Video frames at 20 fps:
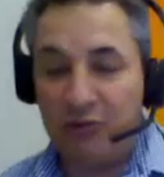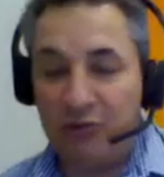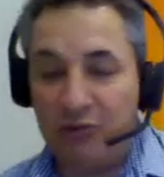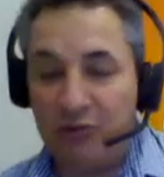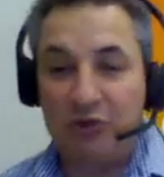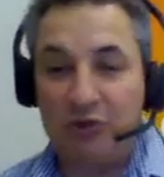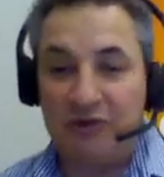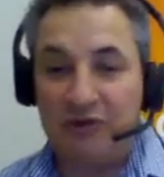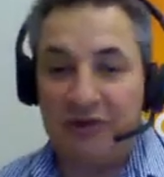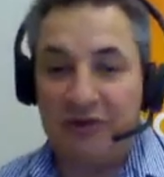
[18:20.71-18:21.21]
The
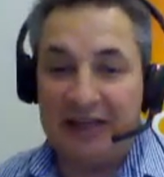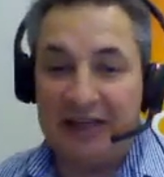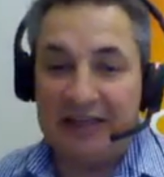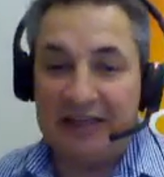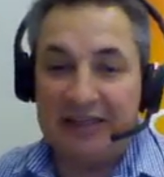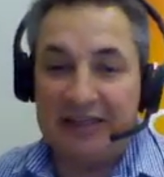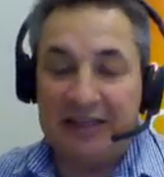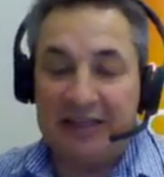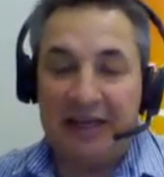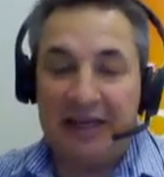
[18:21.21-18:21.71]
reports are
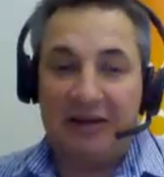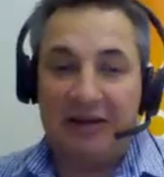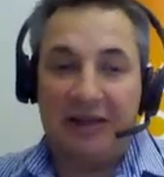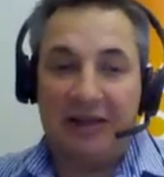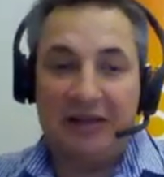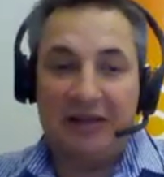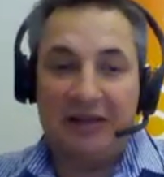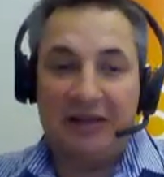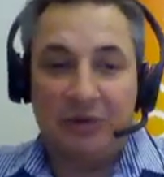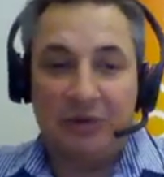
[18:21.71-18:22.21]
fantastic at
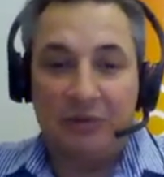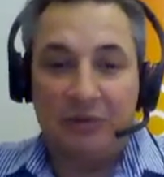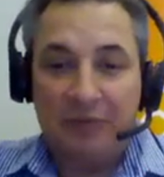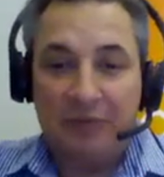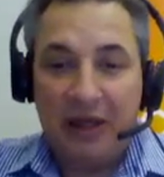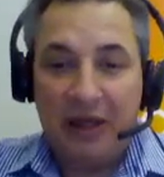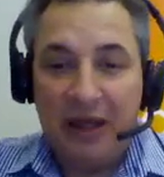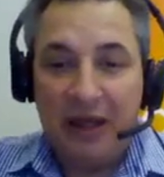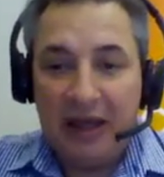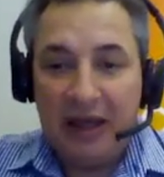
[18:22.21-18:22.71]

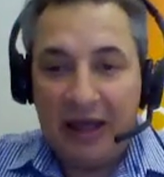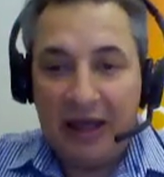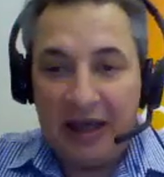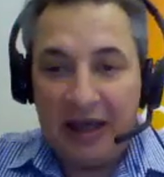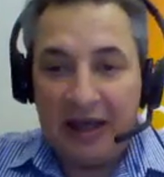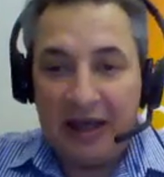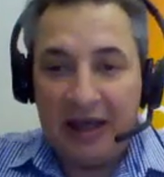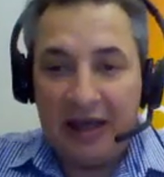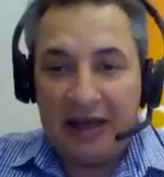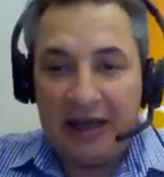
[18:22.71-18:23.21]
that as
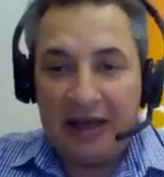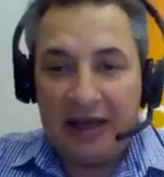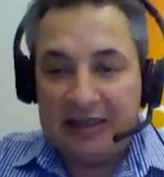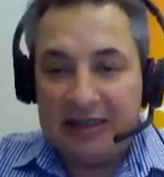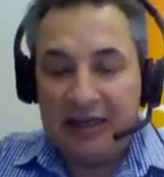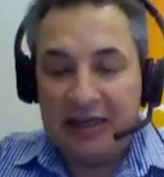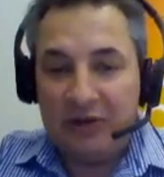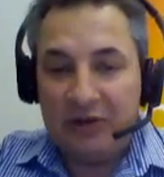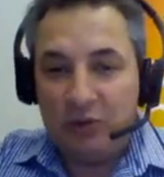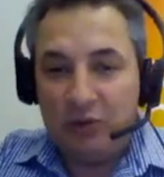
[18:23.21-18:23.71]
well.
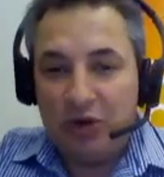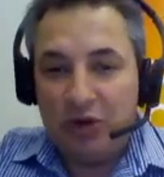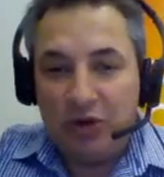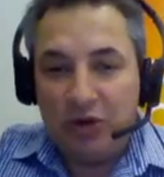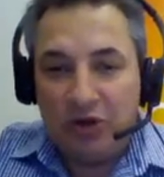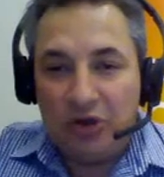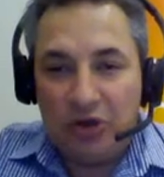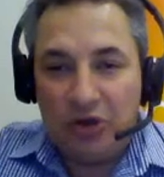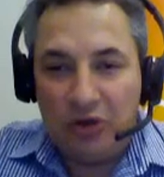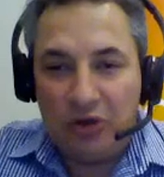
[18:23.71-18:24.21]
And
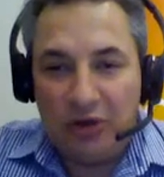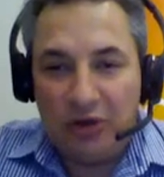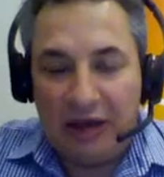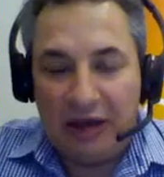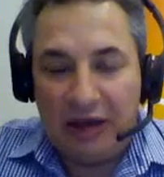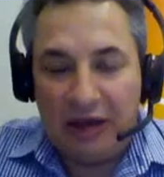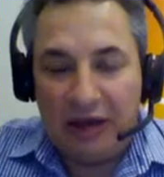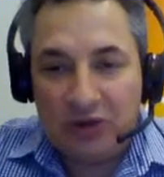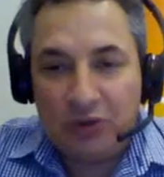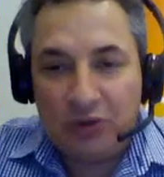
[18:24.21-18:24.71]
as I say,
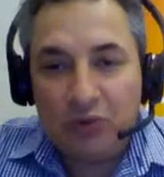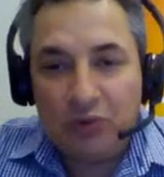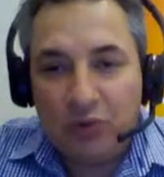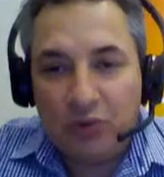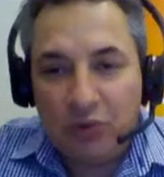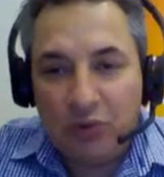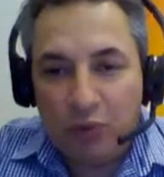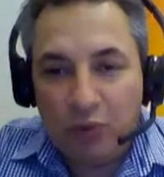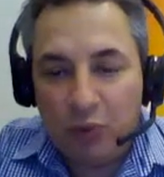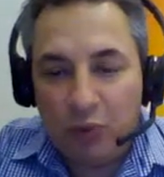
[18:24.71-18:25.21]
you're
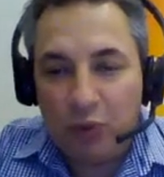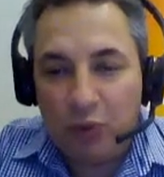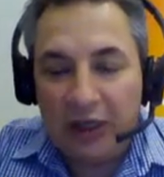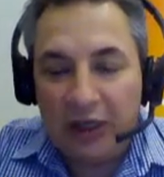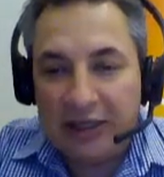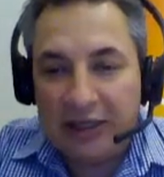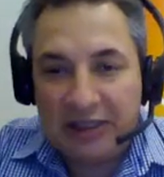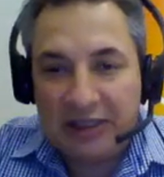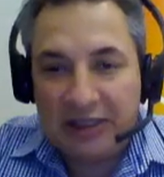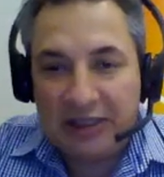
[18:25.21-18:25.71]
not having
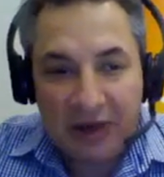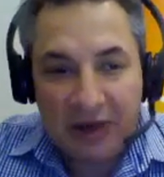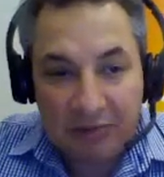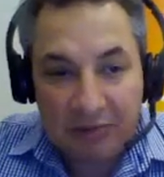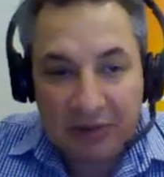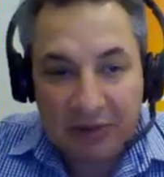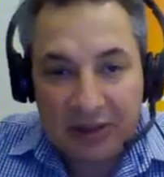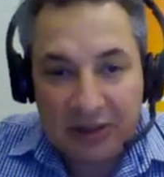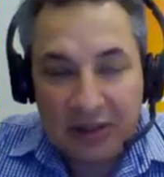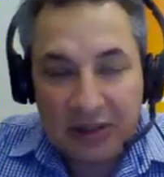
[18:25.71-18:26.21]
to,
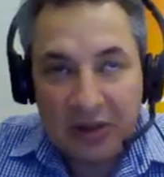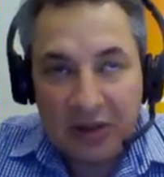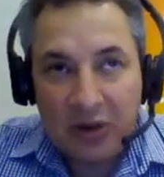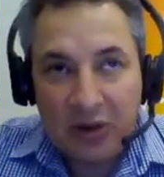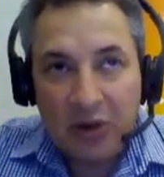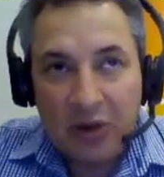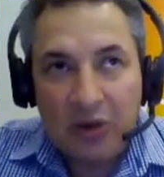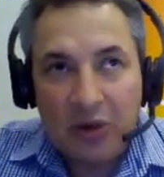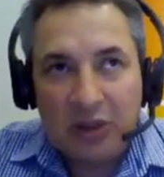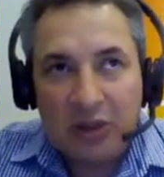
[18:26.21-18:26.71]
we as
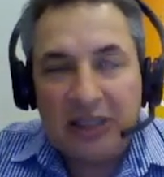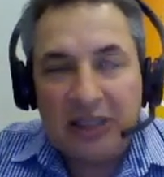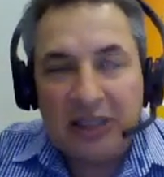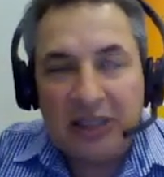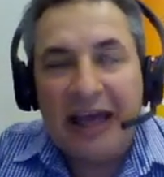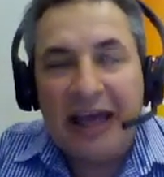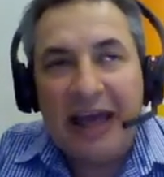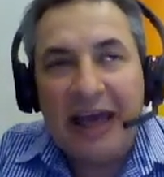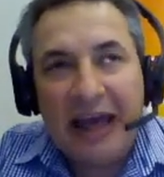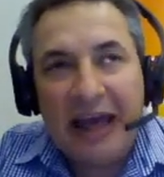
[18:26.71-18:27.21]
developers
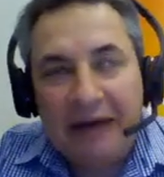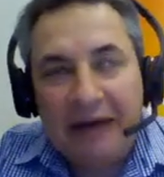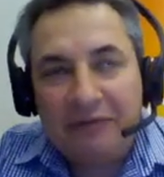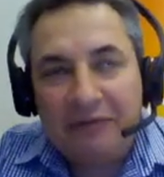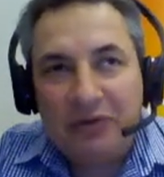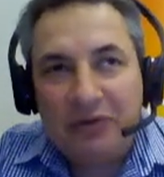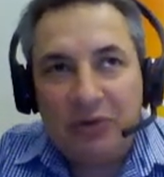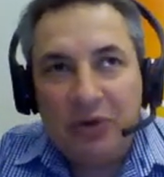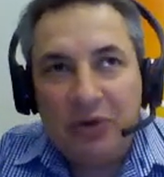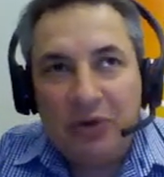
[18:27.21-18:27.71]
didn't
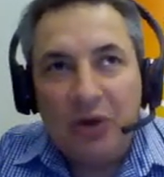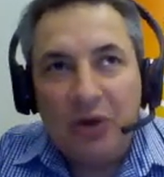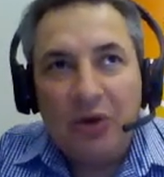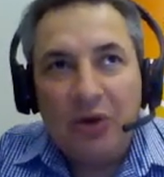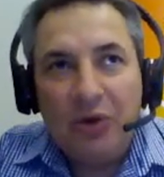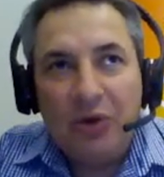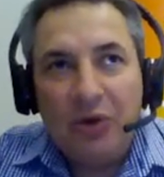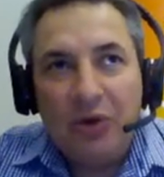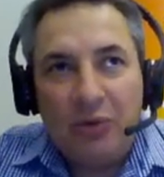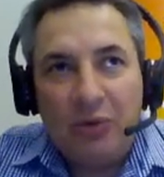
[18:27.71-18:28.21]
have
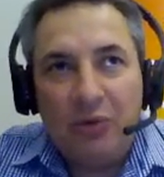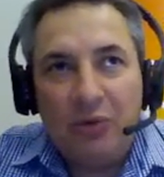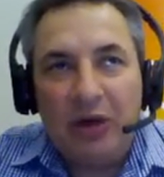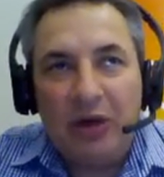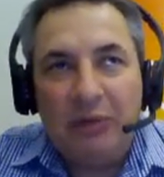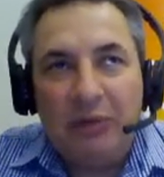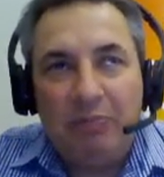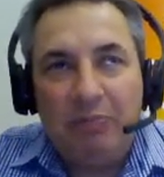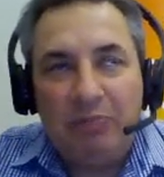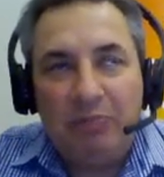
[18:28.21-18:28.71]
to
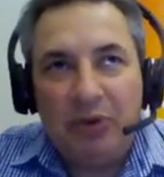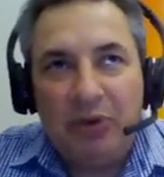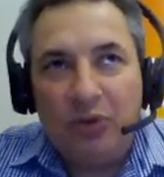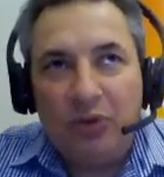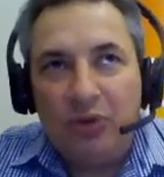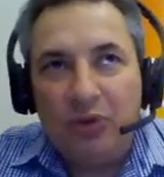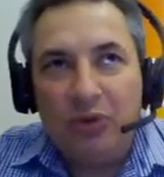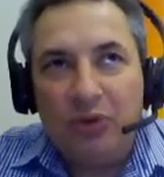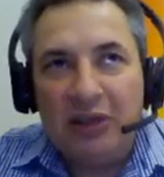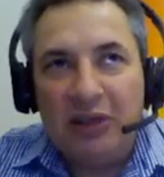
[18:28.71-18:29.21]

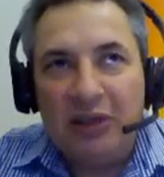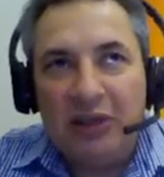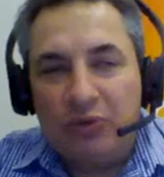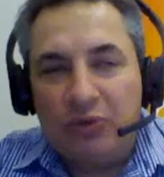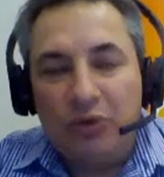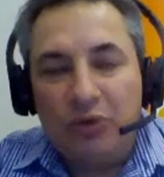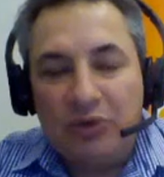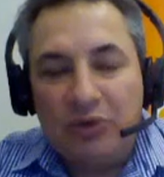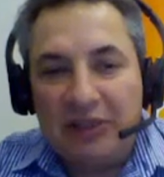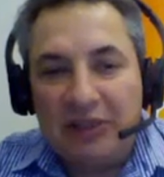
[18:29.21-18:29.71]
rebuild
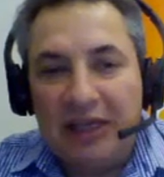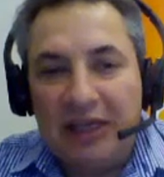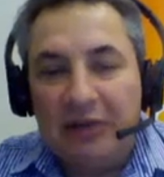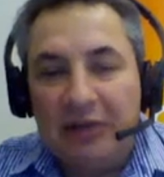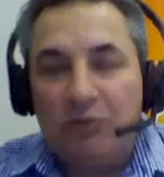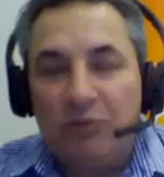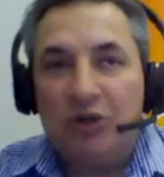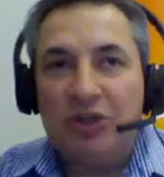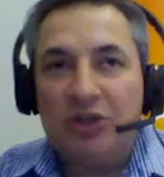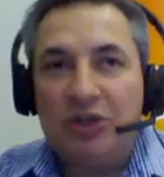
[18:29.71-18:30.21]
all these
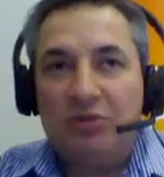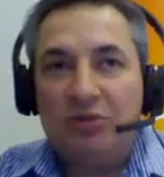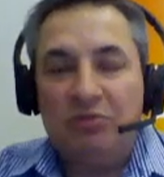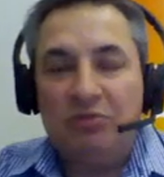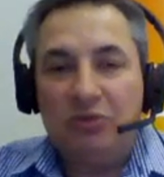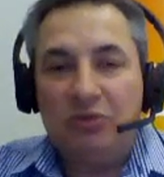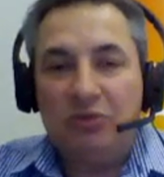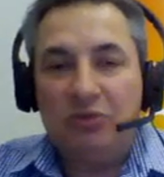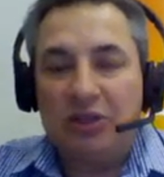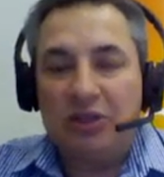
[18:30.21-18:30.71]
rules again.
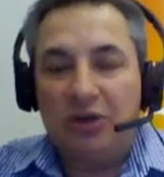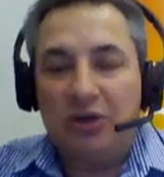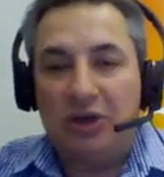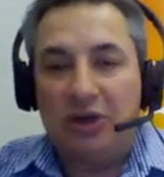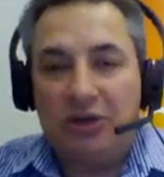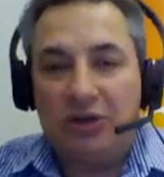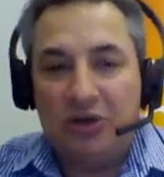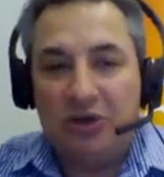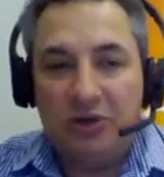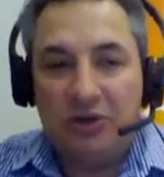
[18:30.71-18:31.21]
We just
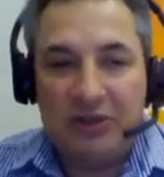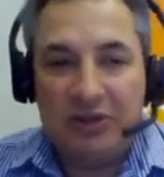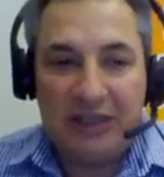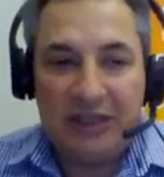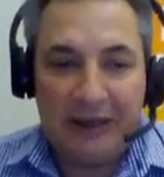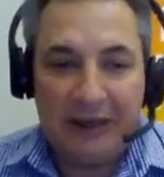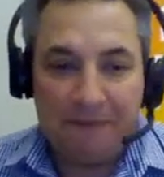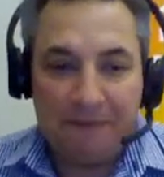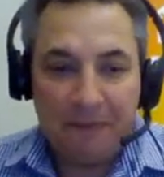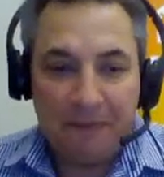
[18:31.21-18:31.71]
decided
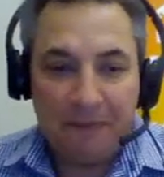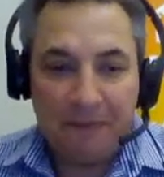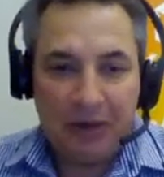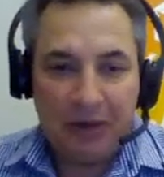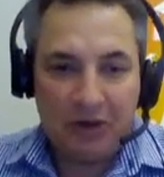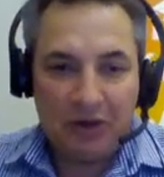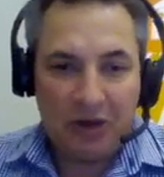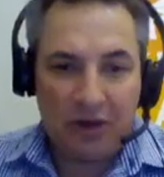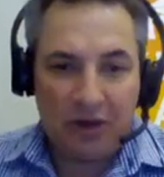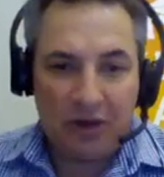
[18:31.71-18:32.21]
to use
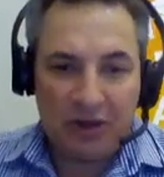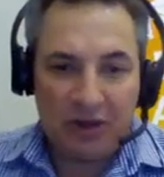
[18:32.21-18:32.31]
that.